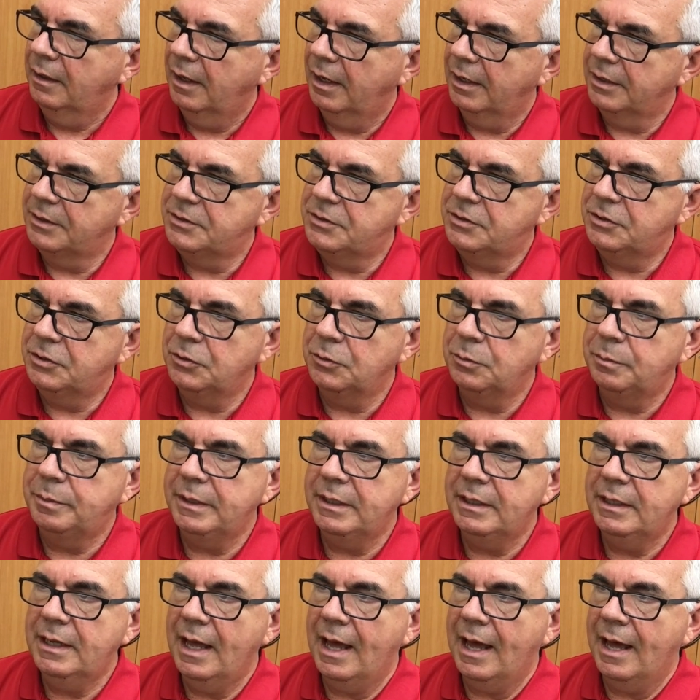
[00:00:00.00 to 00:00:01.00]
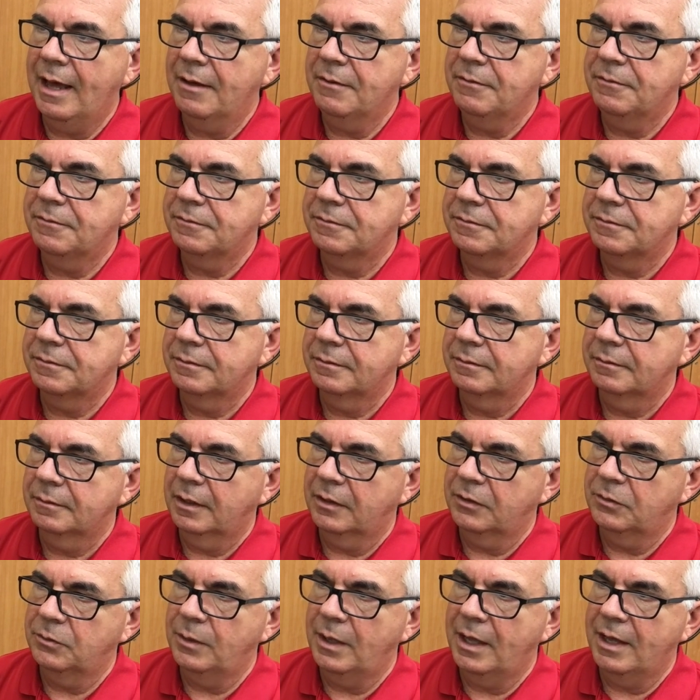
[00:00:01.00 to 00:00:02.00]
a two-beat F,
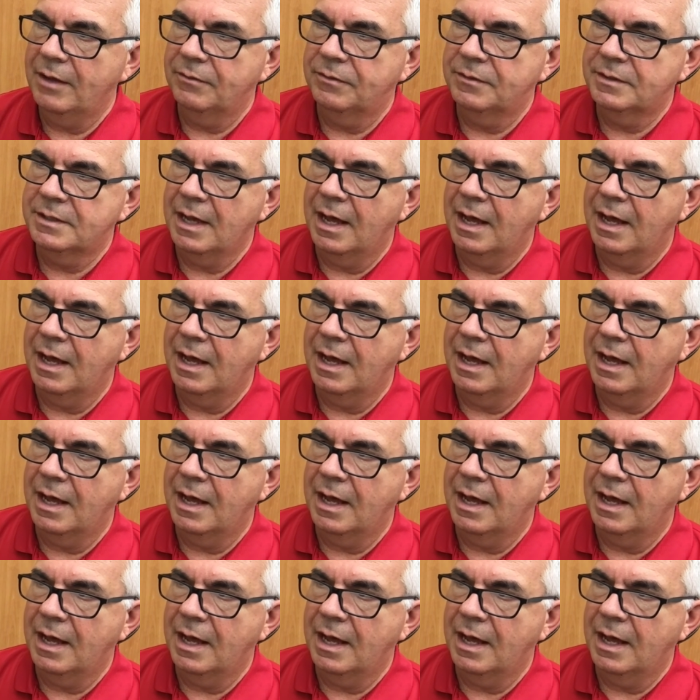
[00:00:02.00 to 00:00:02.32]
because we have